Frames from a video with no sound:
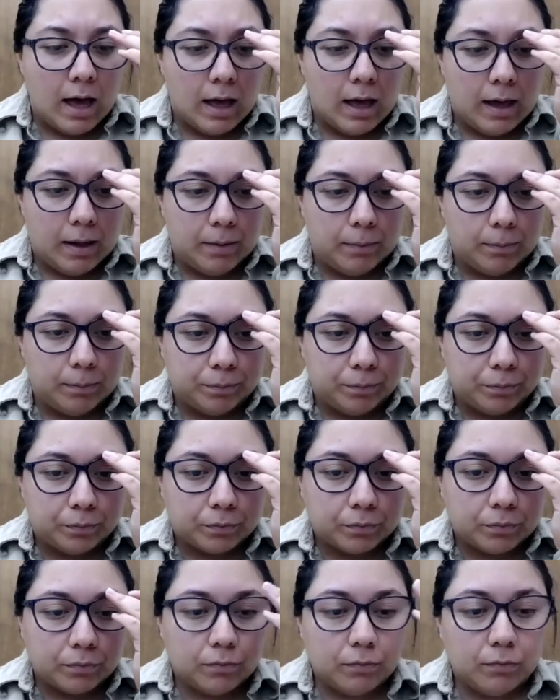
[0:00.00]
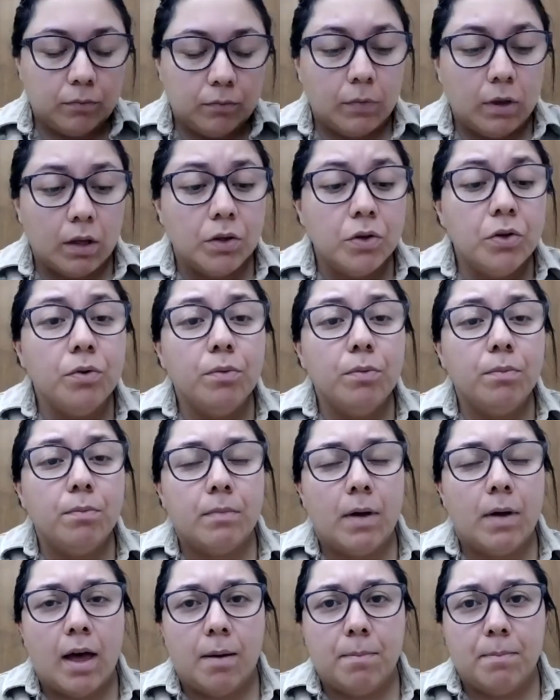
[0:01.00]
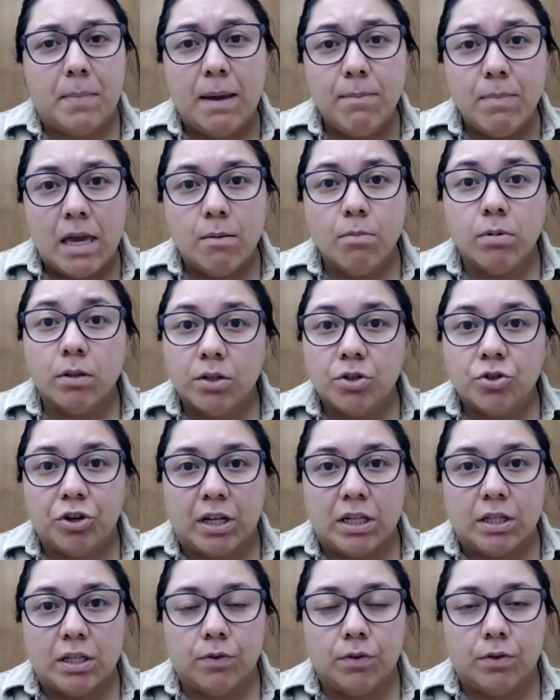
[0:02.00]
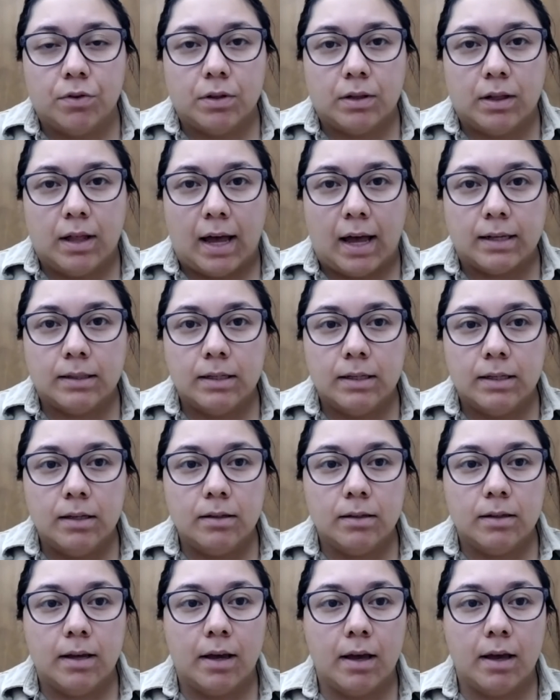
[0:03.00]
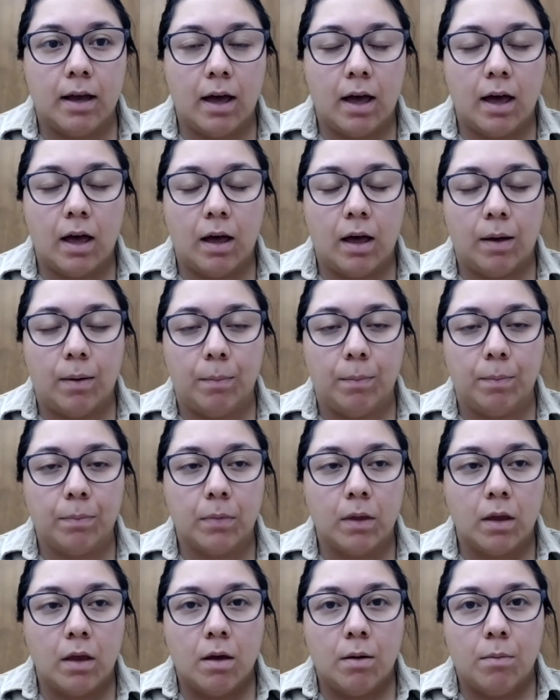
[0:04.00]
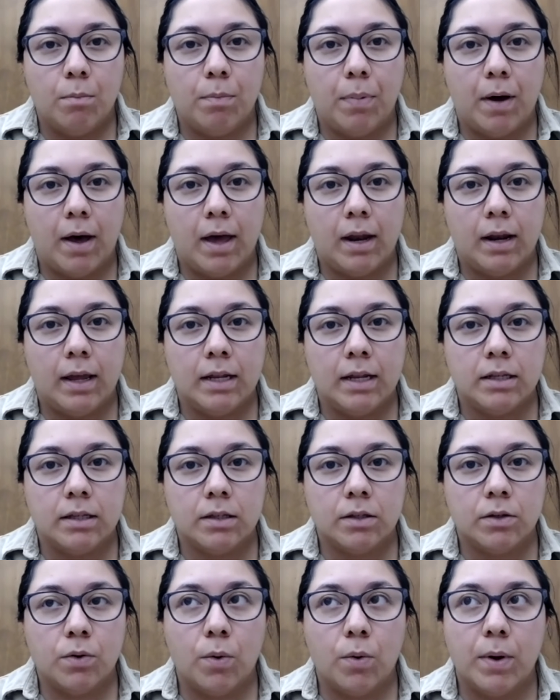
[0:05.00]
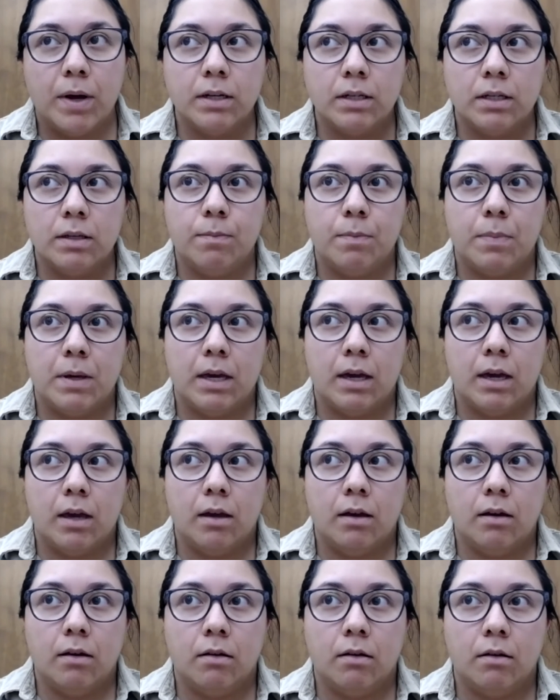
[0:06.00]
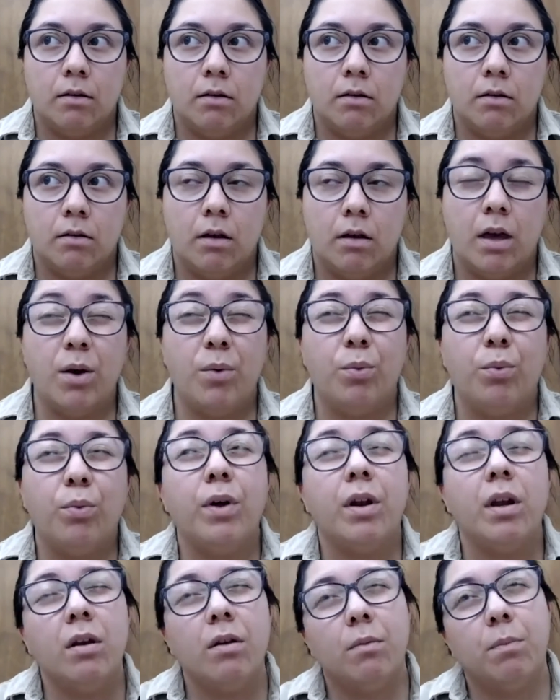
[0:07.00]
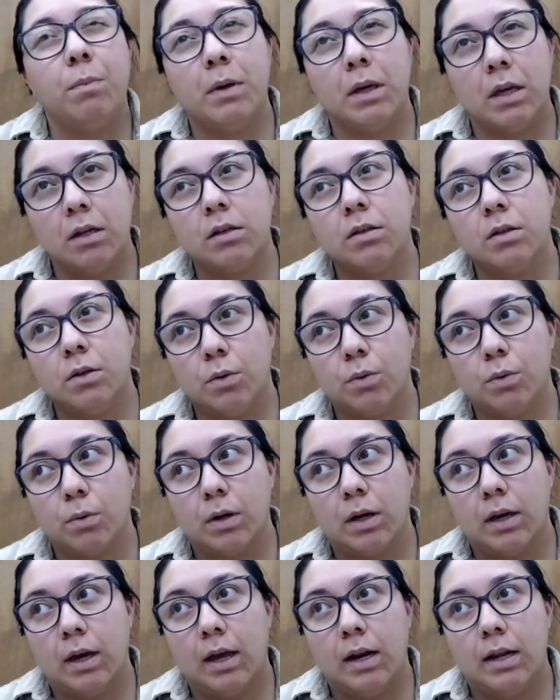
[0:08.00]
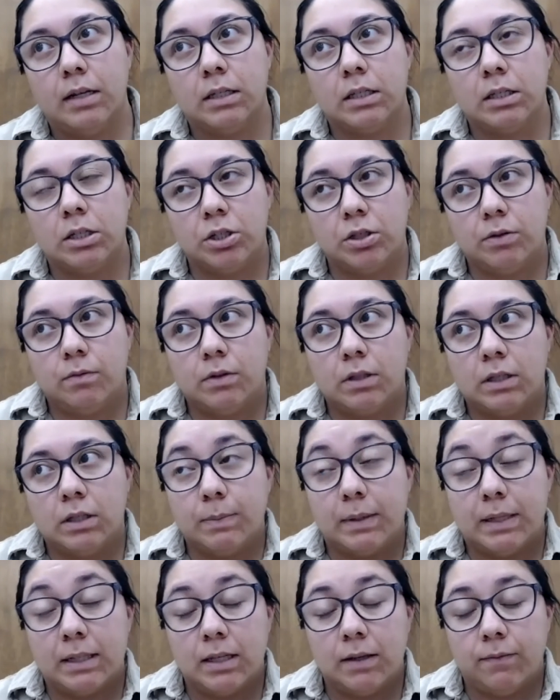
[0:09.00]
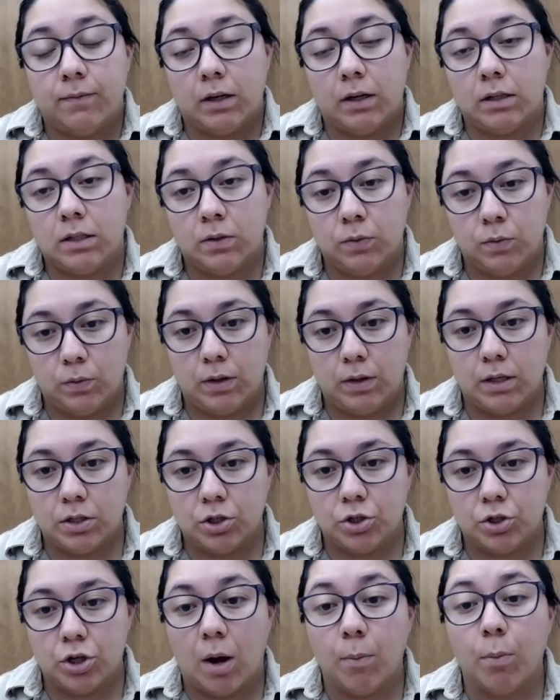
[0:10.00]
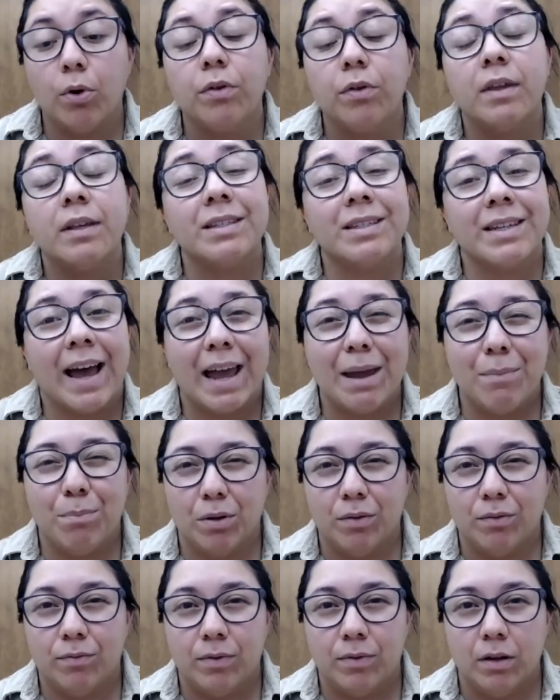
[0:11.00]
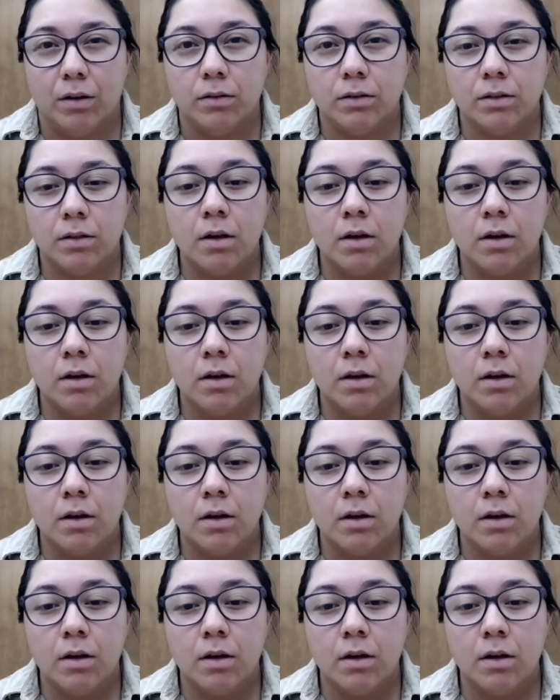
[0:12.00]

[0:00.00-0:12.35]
Um, you may be able to transfer those classes, but it's going to be, it wouldn't be a degree and it's specific to this job or this type of field